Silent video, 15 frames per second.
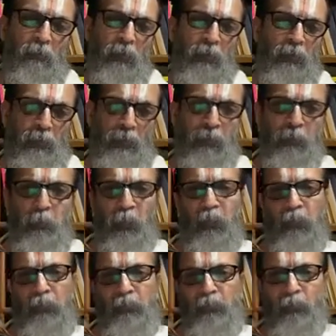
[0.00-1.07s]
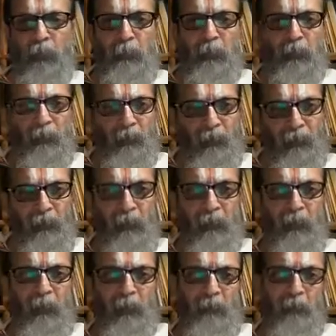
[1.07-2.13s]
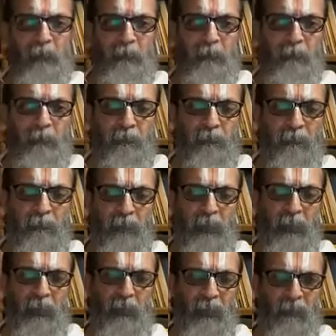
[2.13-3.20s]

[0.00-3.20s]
I say this because the topics suggested here, it